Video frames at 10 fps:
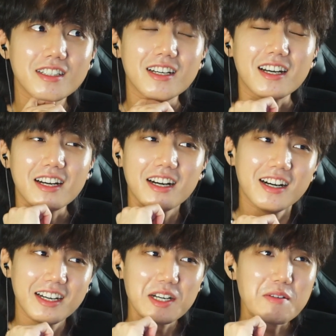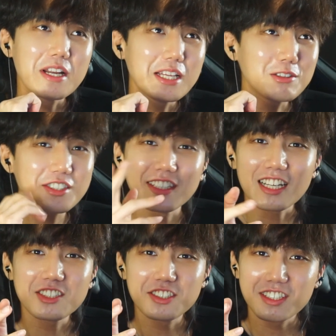Yeah. But it was
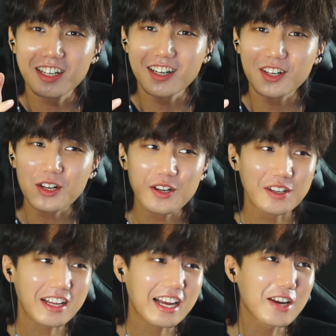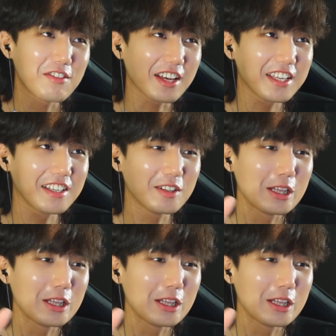nice, uh, kind of like